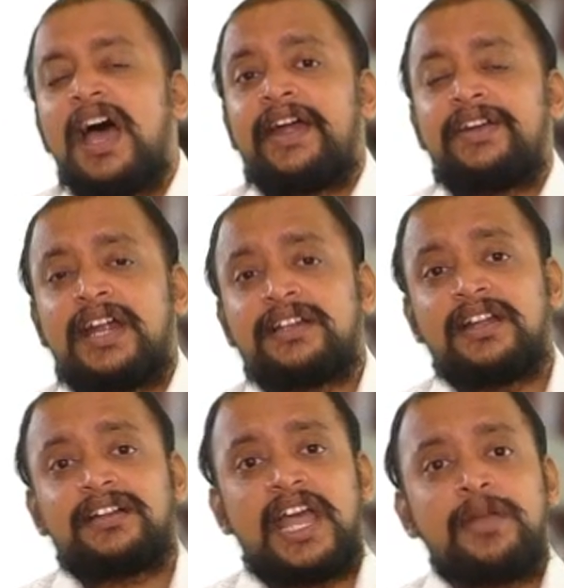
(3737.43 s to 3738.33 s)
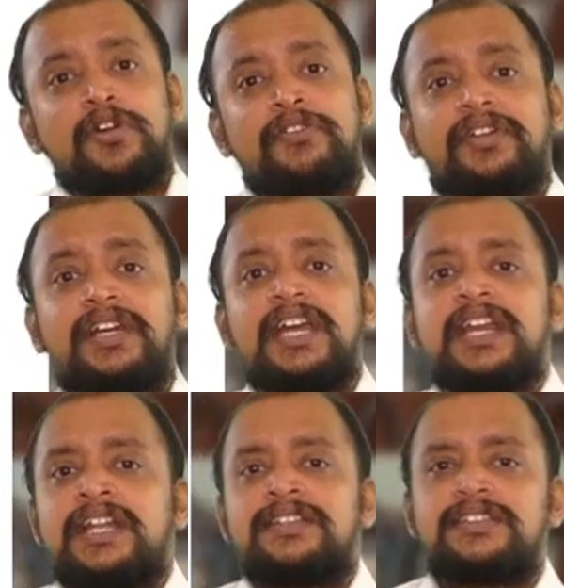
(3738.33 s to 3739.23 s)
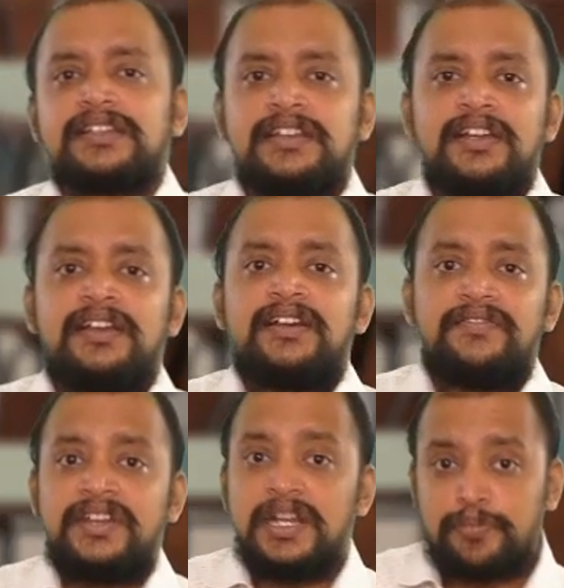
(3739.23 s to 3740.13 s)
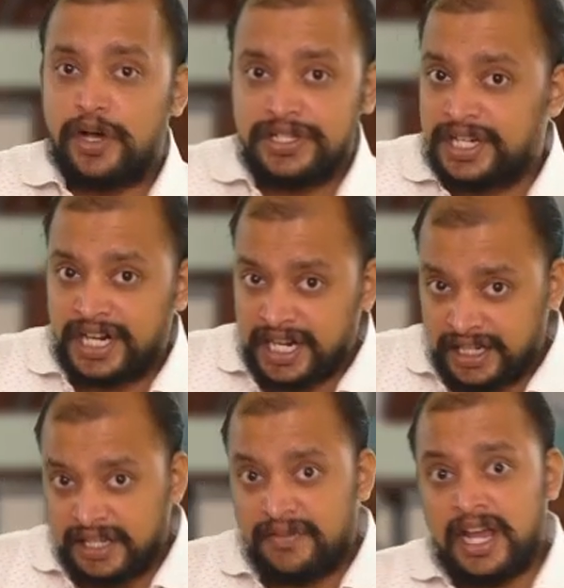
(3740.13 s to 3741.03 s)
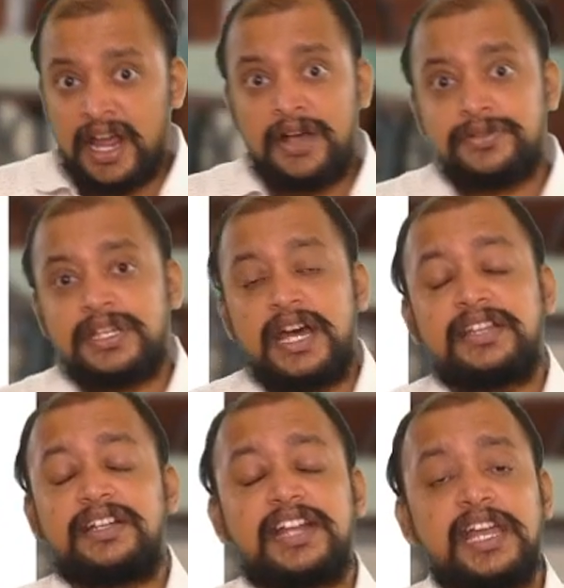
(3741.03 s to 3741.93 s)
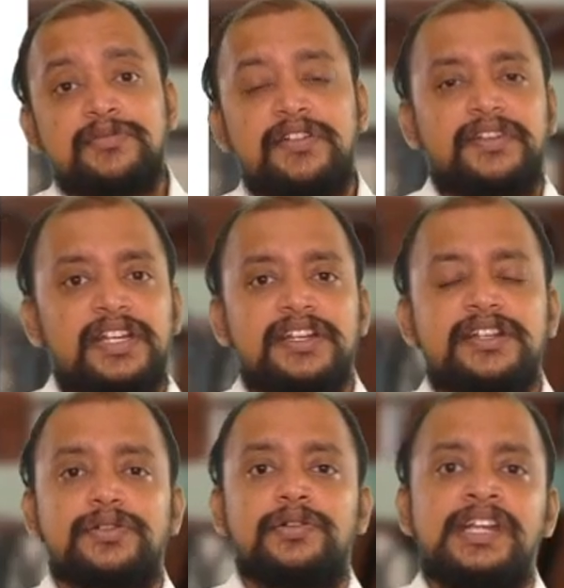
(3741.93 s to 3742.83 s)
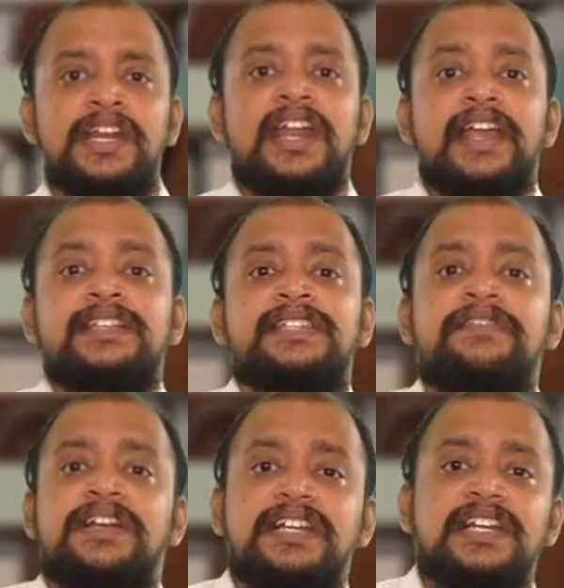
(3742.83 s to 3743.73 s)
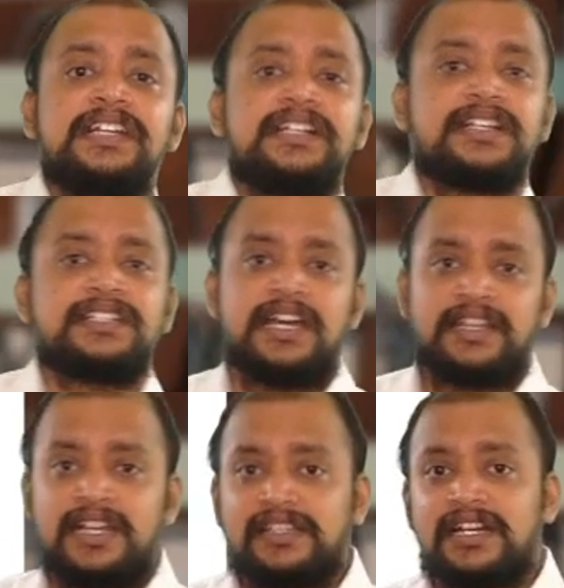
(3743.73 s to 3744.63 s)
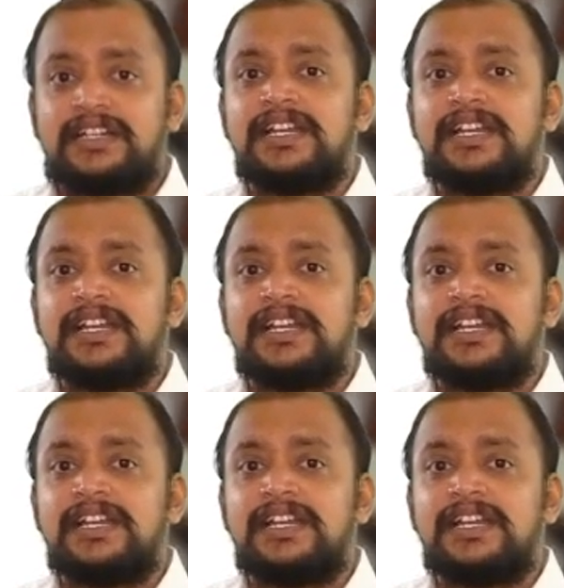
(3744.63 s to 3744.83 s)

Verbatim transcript: and at the time of clearance we deposited it in the warehouse at the time of clearance only 970 liters are there 30